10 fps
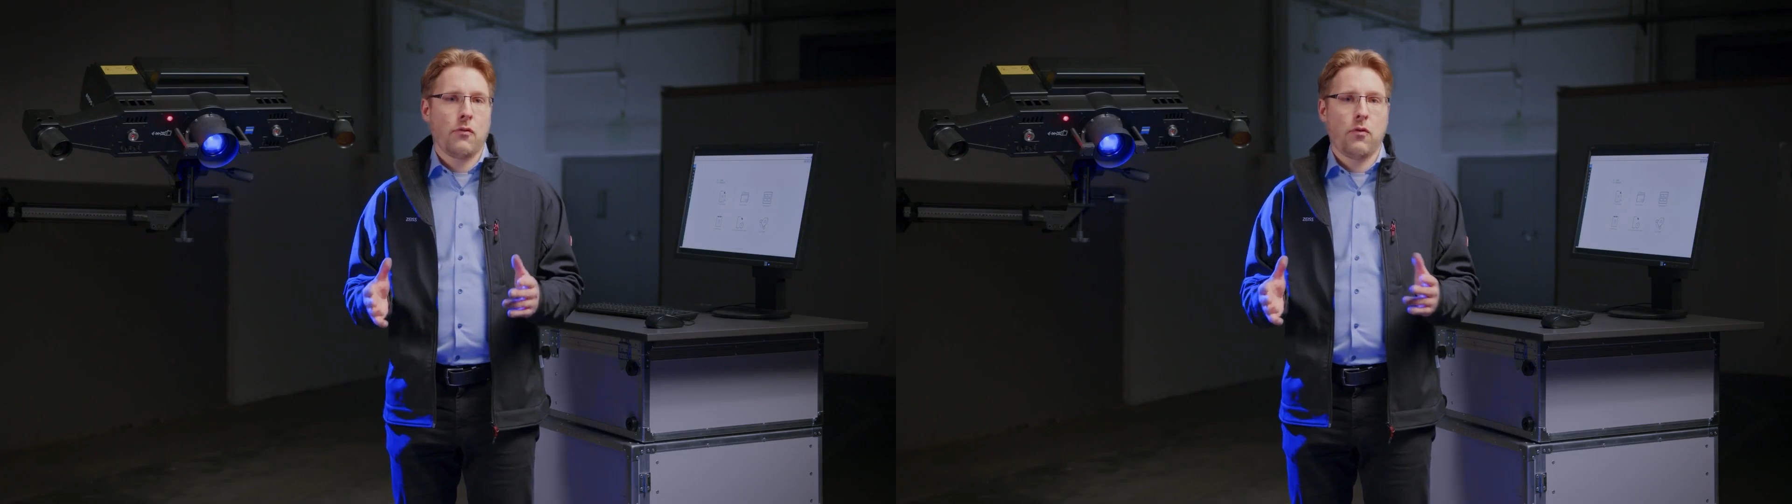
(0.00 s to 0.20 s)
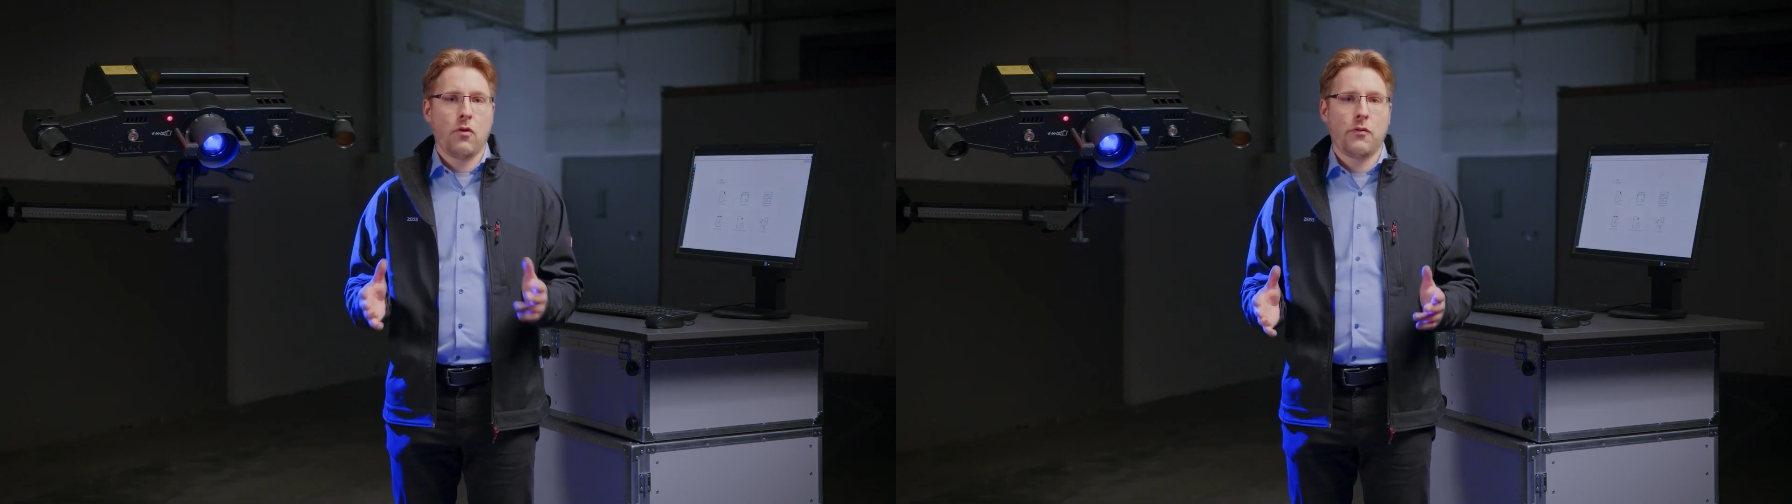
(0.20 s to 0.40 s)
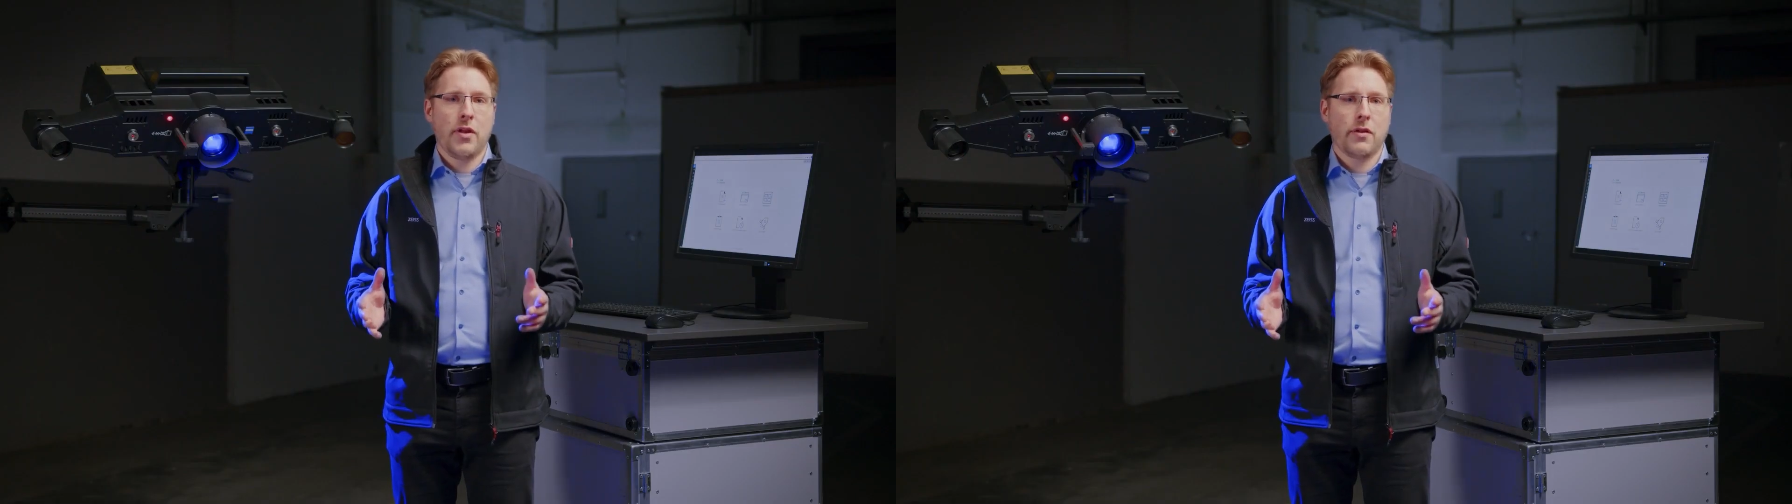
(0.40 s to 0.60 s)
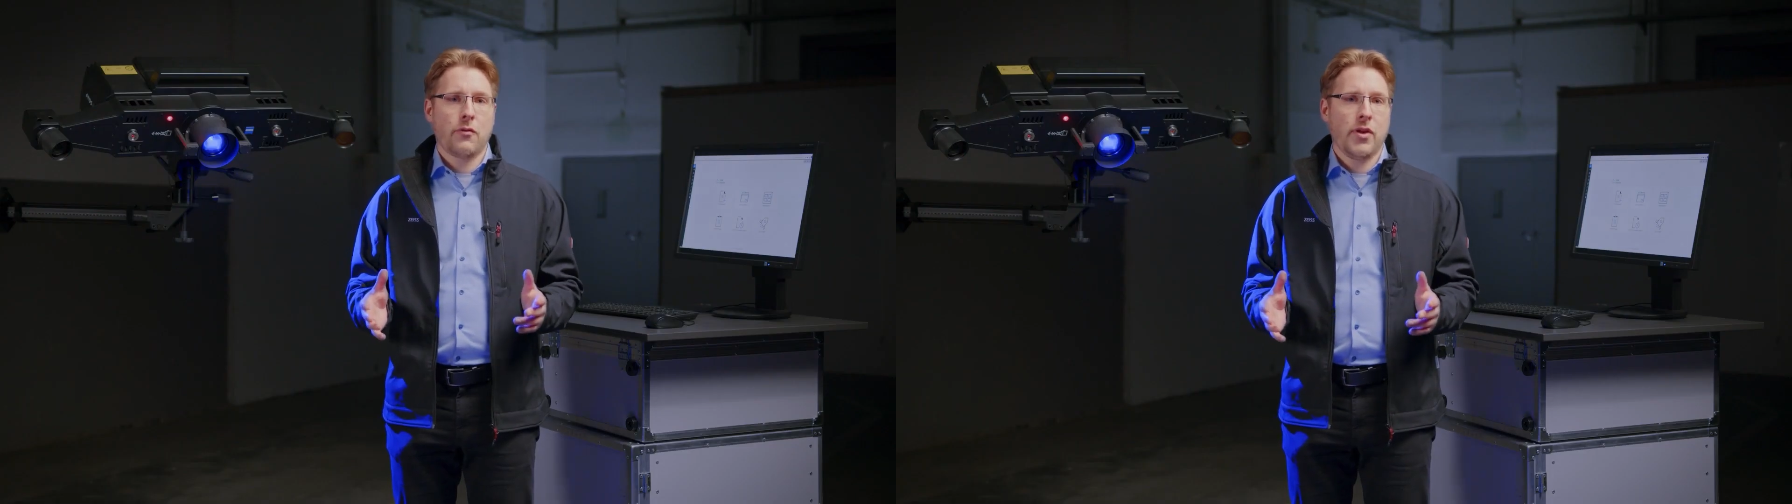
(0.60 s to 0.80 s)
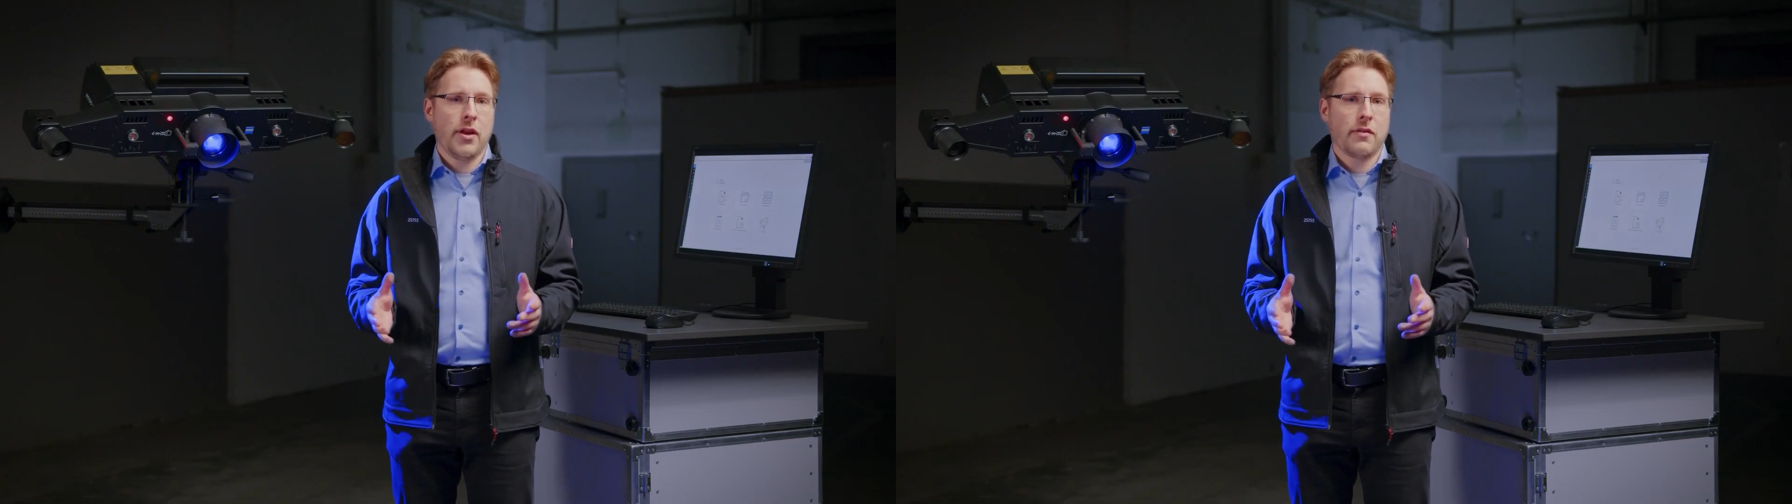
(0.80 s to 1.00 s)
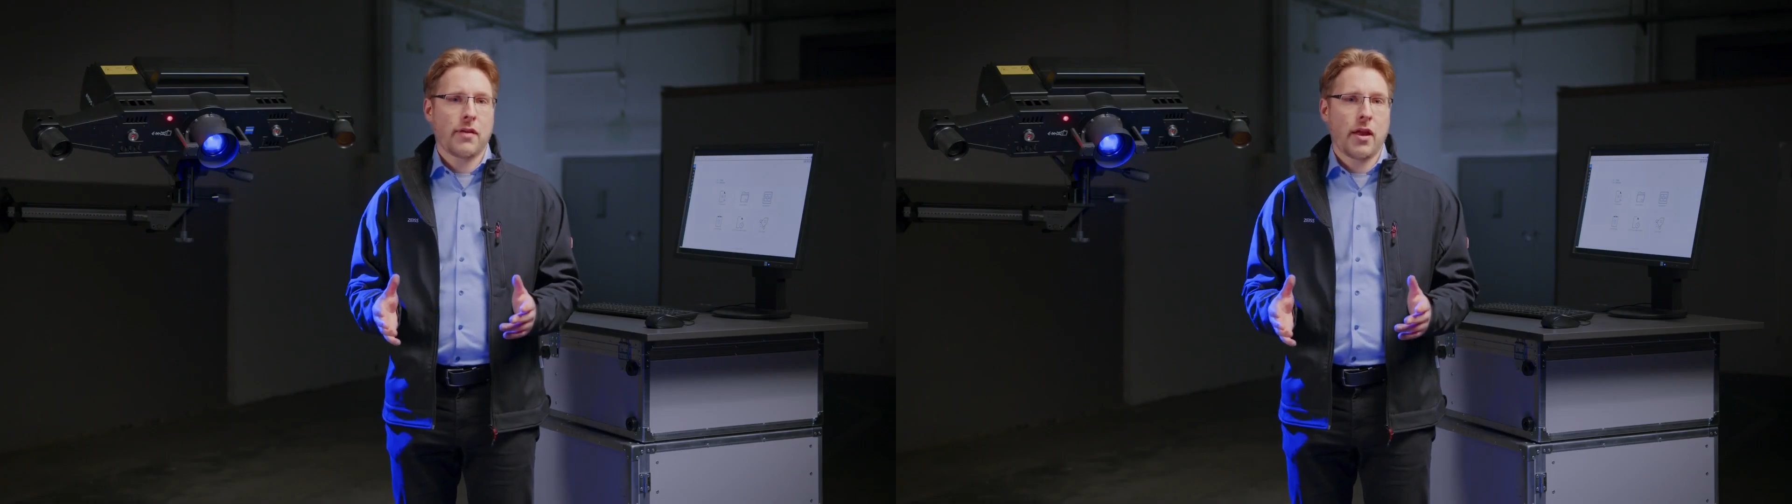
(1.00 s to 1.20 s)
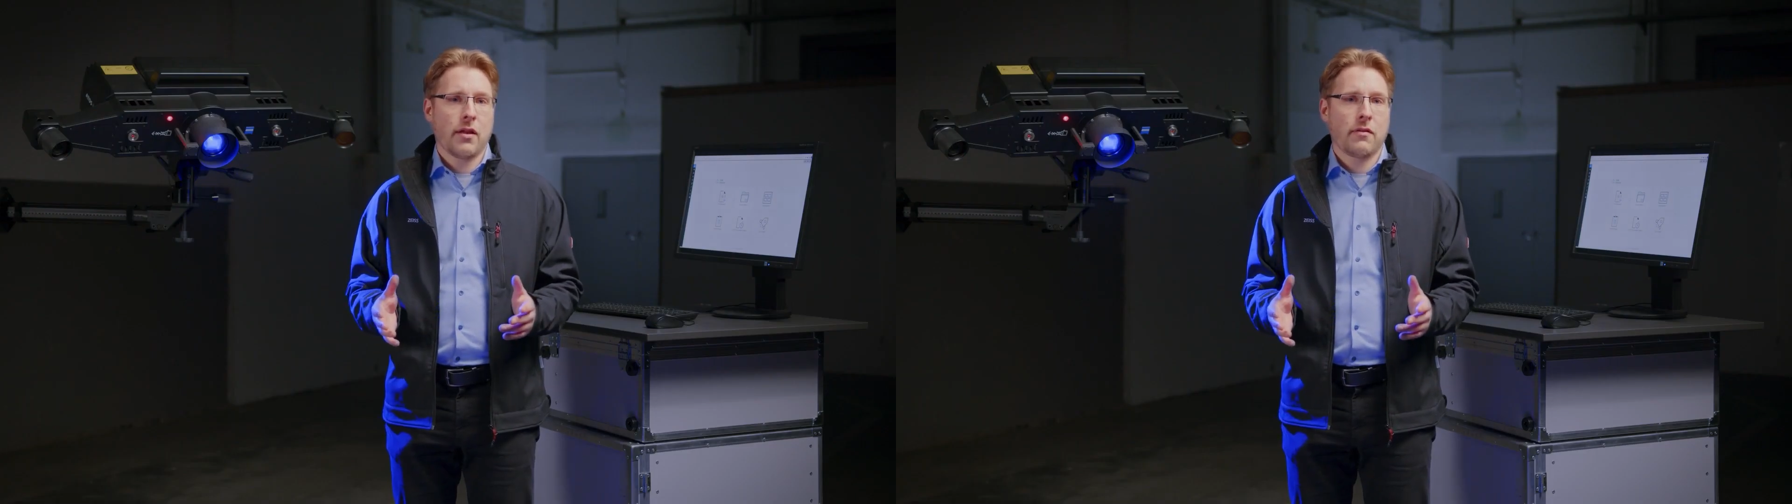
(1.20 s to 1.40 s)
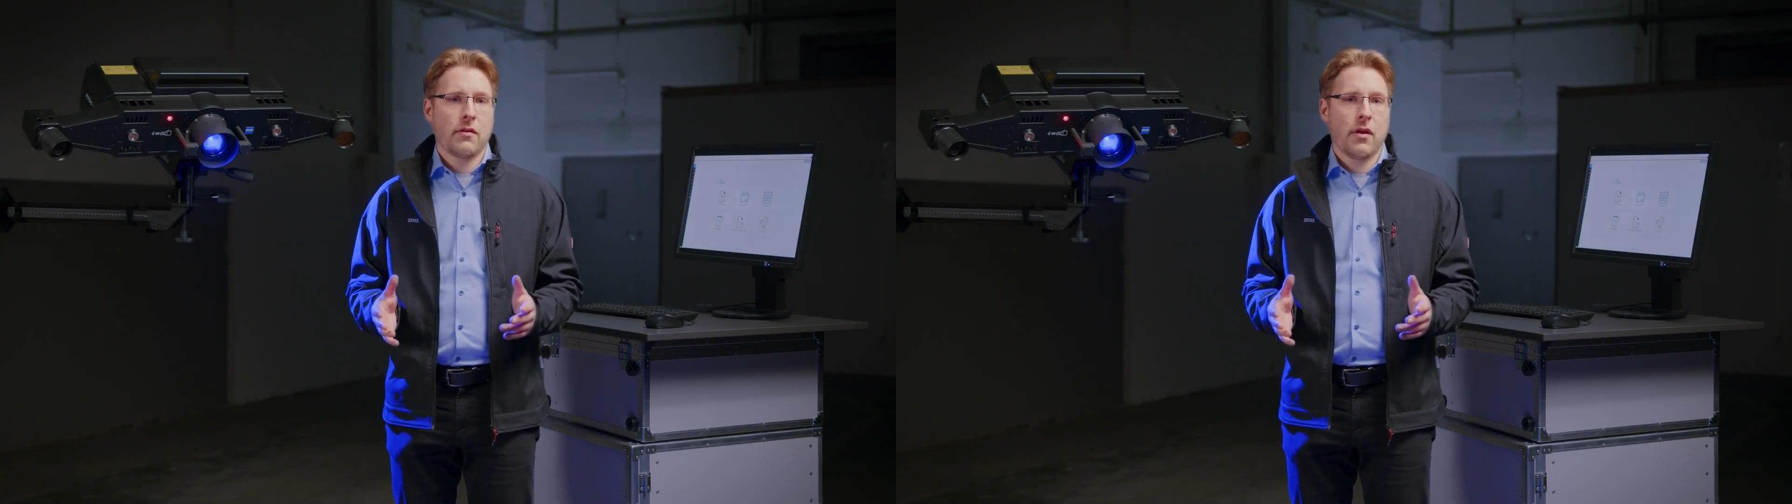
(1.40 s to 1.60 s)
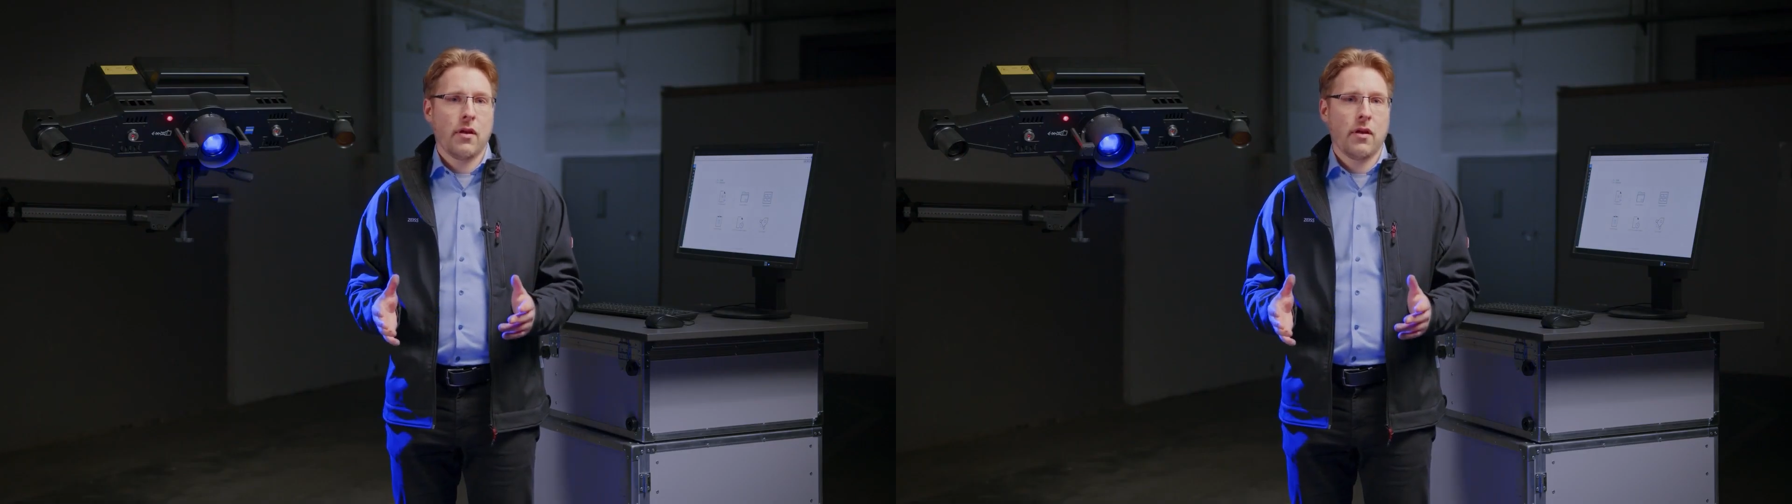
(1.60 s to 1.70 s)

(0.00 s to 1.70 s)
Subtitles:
full-field 3D scans,